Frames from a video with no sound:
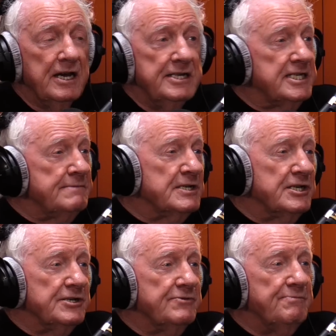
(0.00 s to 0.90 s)
And someone's
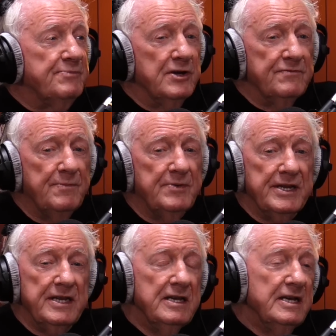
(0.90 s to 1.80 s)
going to improve upon
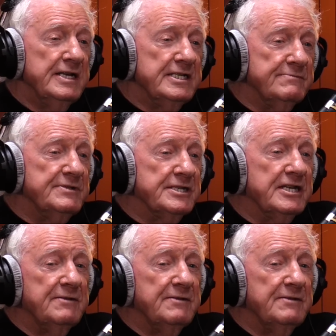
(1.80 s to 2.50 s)
it. Someone's going